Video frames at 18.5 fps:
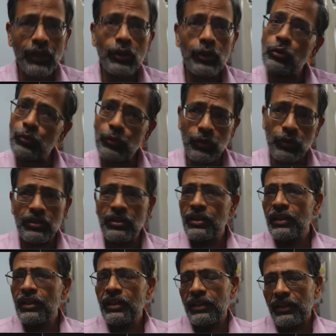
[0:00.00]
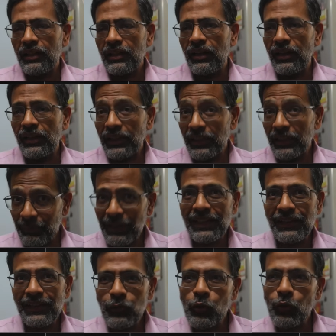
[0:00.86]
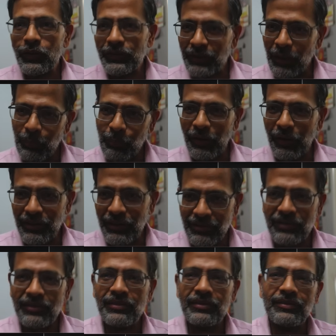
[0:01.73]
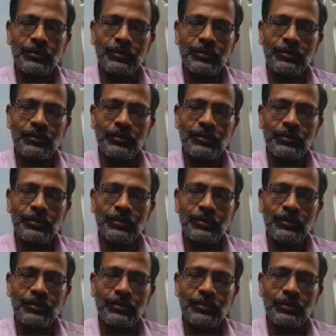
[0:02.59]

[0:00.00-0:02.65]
You should, it may give you a surprise.